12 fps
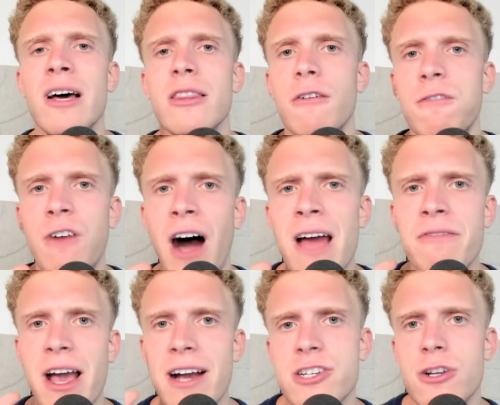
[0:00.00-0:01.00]
The 5
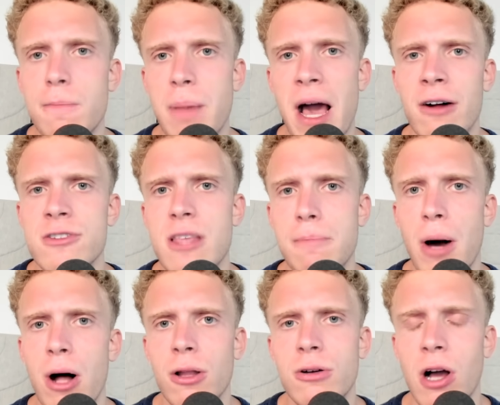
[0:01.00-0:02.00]
extra pounds that
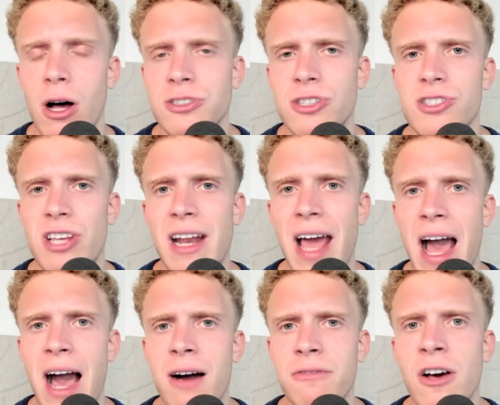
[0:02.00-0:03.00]
Paulo Costa is going to
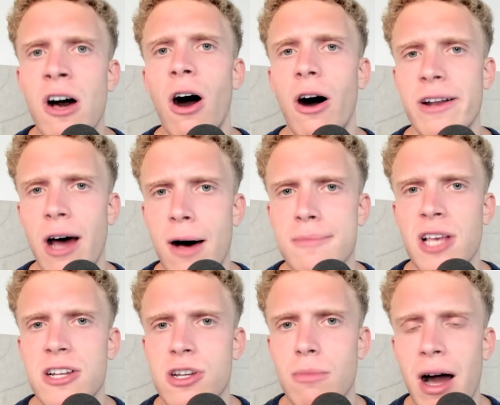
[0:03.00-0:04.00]
have on
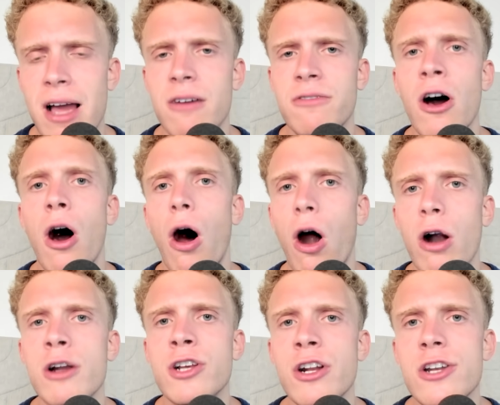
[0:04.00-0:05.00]
Khamzat Chimaev
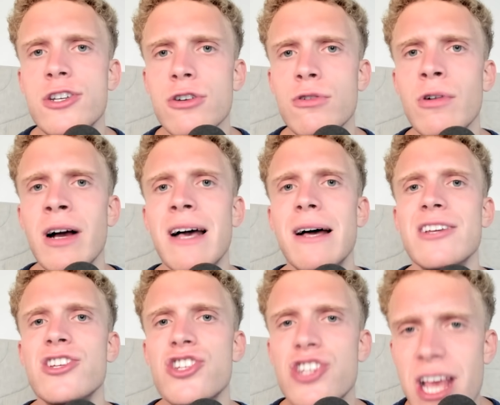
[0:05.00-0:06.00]
aren't going to do
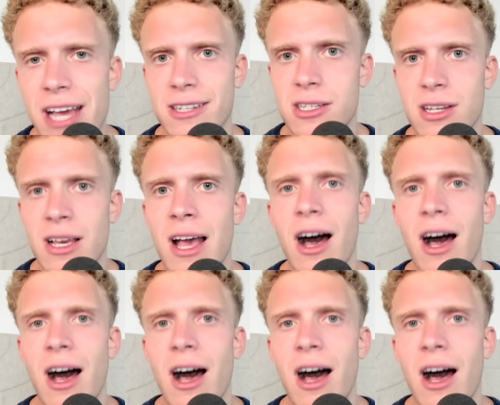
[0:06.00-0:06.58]
shit.